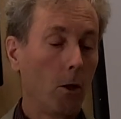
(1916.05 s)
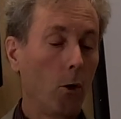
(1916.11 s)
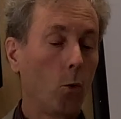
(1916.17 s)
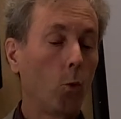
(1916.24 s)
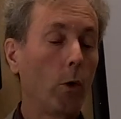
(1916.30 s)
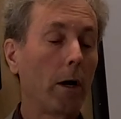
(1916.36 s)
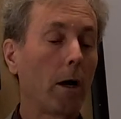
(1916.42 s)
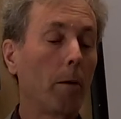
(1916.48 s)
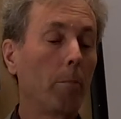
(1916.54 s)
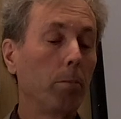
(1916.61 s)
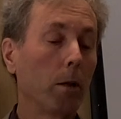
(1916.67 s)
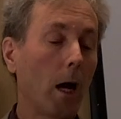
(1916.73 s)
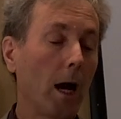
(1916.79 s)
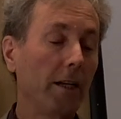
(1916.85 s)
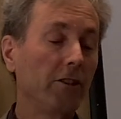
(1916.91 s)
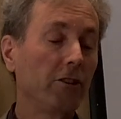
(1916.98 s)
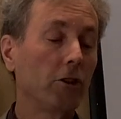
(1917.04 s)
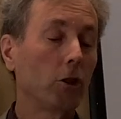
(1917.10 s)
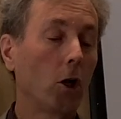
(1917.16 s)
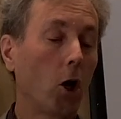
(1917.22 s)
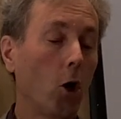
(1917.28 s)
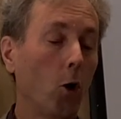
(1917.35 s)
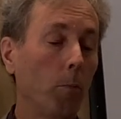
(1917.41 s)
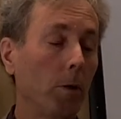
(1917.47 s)
We are obliged to
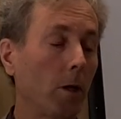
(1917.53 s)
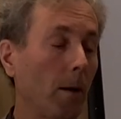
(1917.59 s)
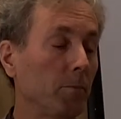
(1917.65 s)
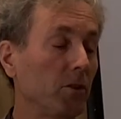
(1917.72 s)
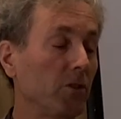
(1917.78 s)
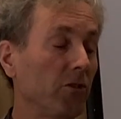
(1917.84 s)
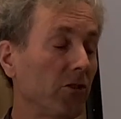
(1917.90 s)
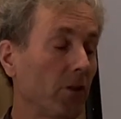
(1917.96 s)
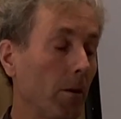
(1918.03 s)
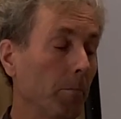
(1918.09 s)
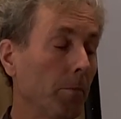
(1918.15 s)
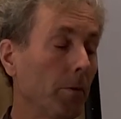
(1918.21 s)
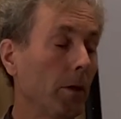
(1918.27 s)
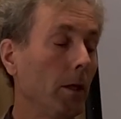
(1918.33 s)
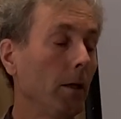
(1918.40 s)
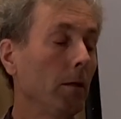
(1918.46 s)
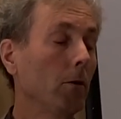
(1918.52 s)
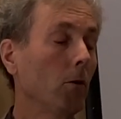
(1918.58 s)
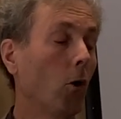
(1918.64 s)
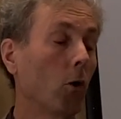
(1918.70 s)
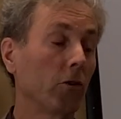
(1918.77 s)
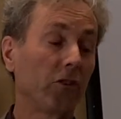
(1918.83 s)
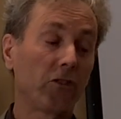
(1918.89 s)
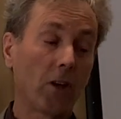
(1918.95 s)
open up to something
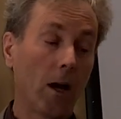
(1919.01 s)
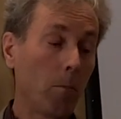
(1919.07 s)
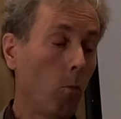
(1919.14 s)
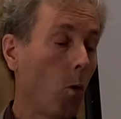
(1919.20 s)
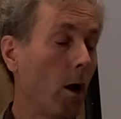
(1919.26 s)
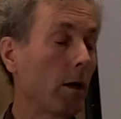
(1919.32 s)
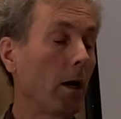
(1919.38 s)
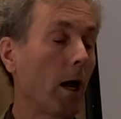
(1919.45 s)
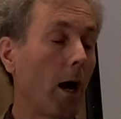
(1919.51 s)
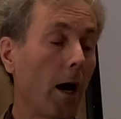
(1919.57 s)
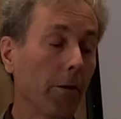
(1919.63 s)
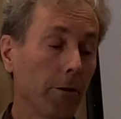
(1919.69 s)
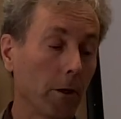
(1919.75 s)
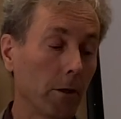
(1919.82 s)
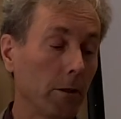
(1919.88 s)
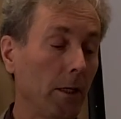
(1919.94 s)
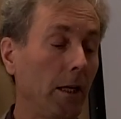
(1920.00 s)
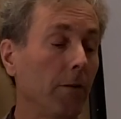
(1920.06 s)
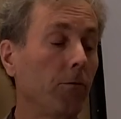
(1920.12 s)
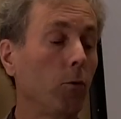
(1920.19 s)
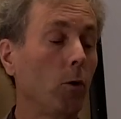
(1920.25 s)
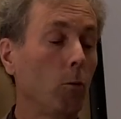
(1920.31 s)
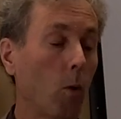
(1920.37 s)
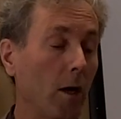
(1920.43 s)
or someone other if
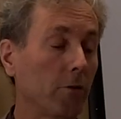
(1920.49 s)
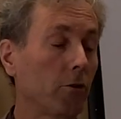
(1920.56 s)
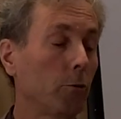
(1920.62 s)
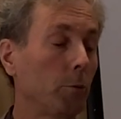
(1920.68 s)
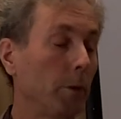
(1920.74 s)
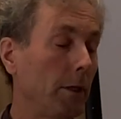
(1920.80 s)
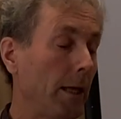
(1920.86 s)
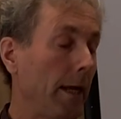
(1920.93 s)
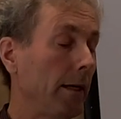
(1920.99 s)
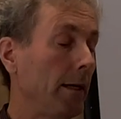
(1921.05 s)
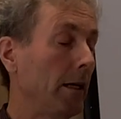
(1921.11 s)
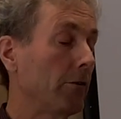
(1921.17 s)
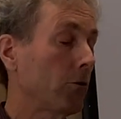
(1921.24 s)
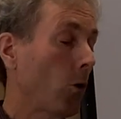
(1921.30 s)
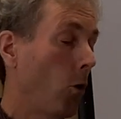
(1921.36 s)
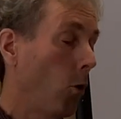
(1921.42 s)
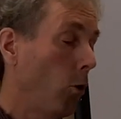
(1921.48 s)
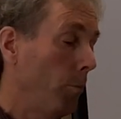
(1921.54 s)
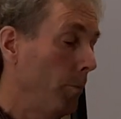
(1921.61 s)
we want to relate as whole